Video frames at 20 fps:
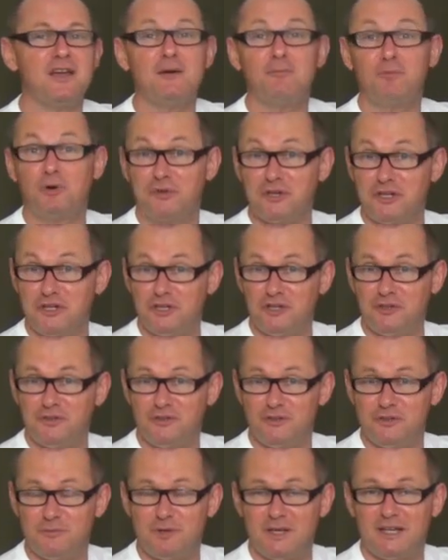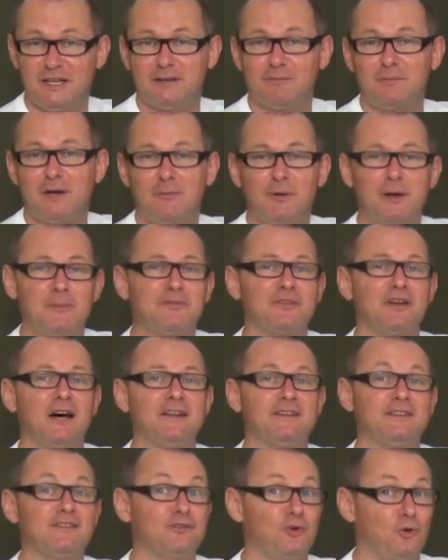both on YouTube and at my
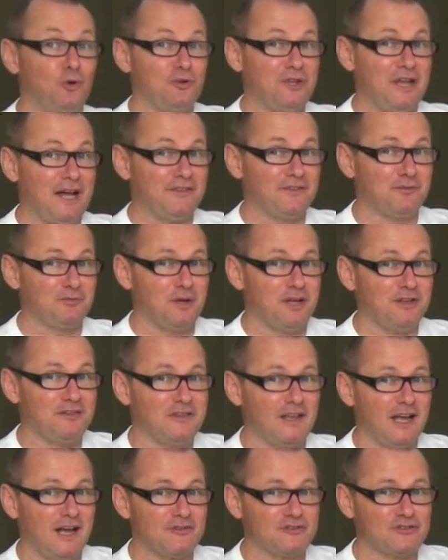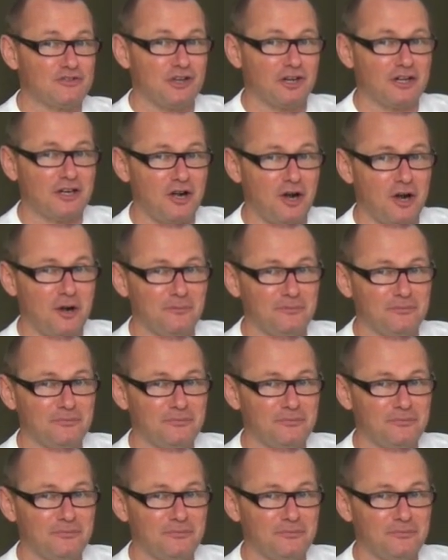website, zoltansbasslounge.com.